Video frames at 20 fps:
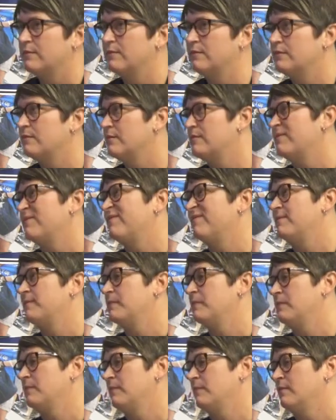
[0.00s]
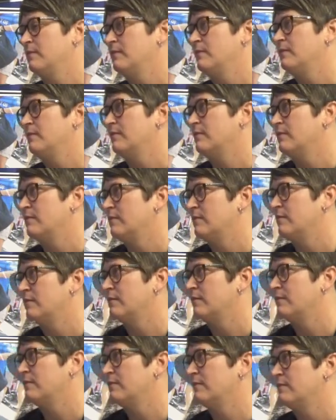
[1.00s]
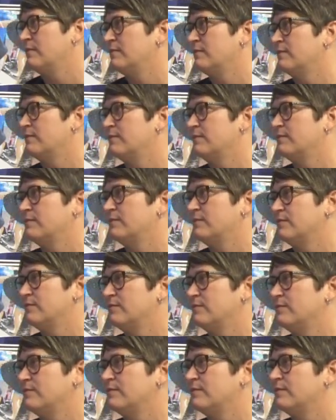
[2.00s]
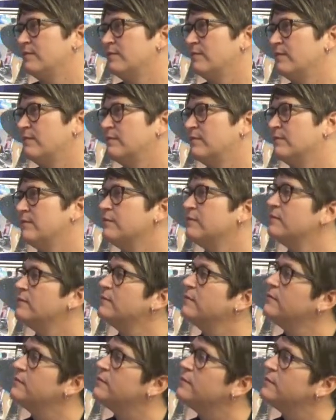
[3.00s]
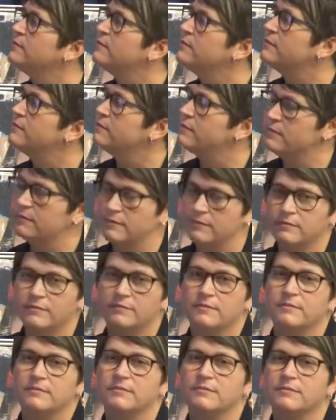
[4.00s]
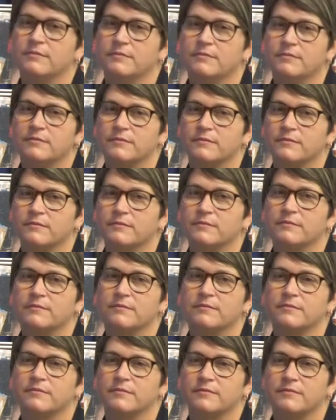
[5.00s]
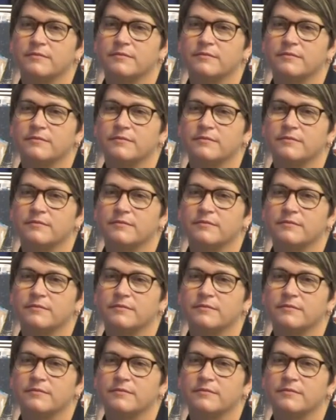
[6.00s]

(silent)